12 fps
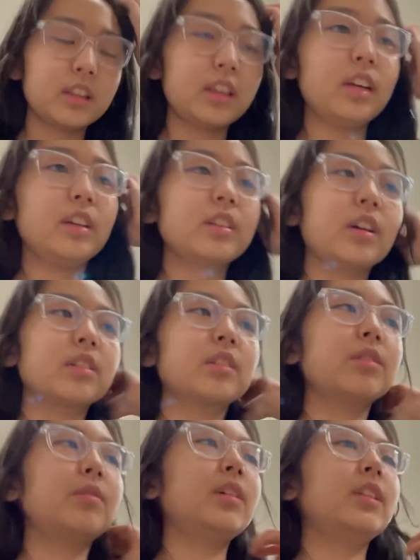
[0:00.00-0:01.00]
There's also
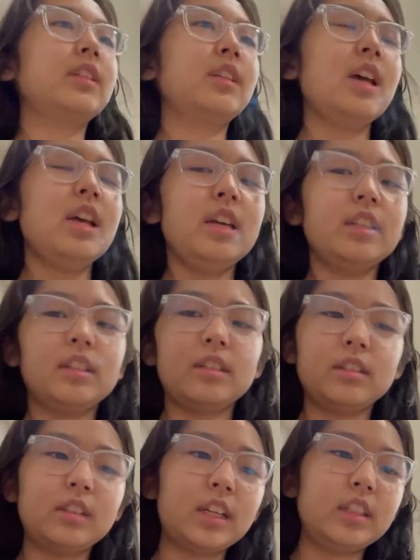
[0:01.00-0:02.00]
ones
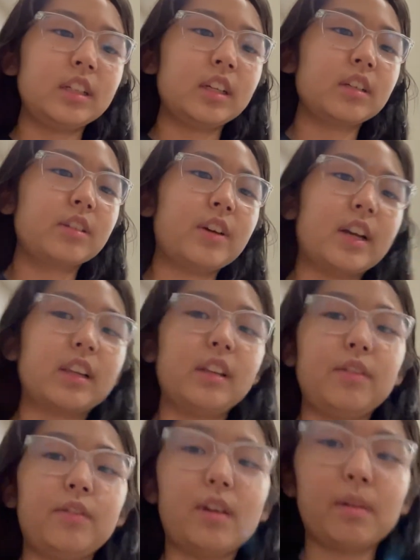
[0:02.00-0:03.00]
changing directly
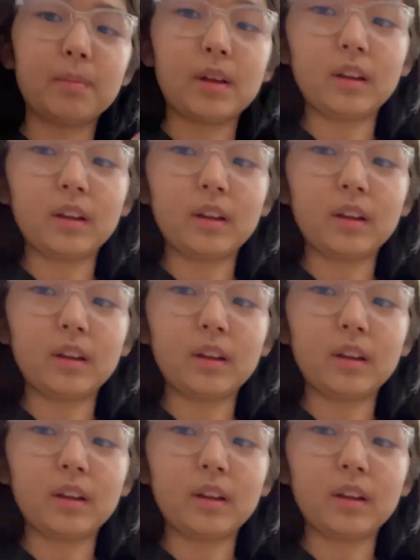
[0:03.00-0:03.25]
from